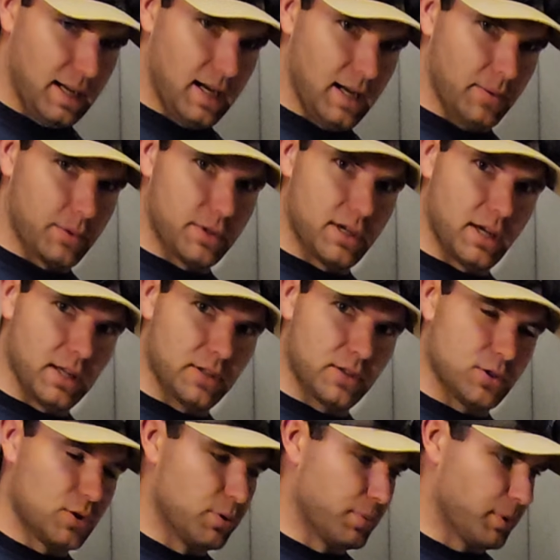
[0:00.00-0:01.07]
I was not
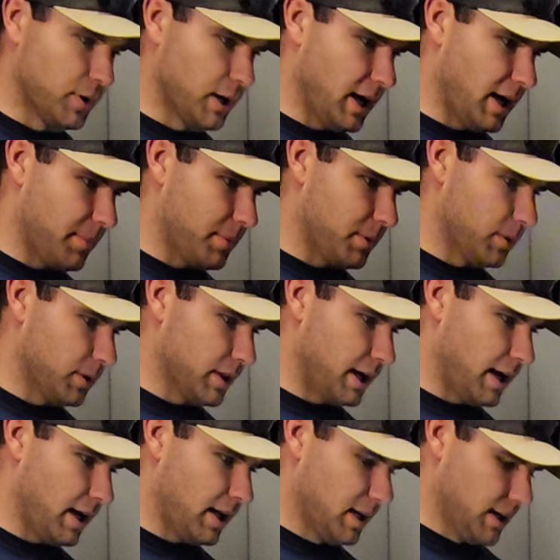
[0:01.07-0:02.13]
super happy with
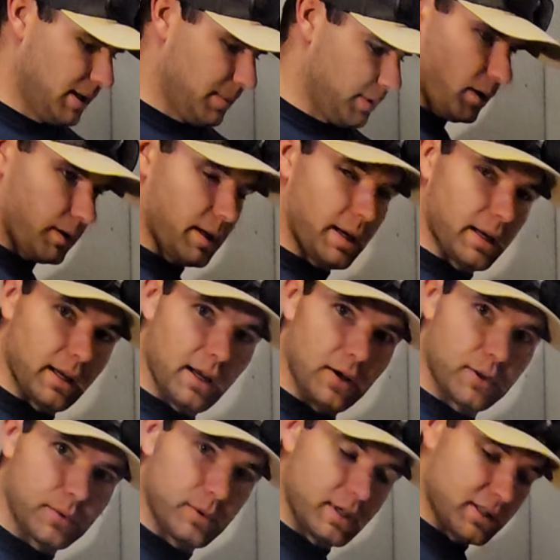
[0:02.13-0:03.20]
that. Okay,
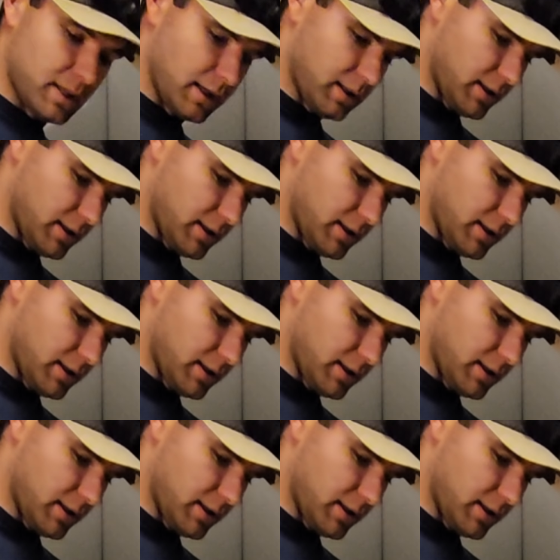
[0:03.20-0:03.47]
L3 is on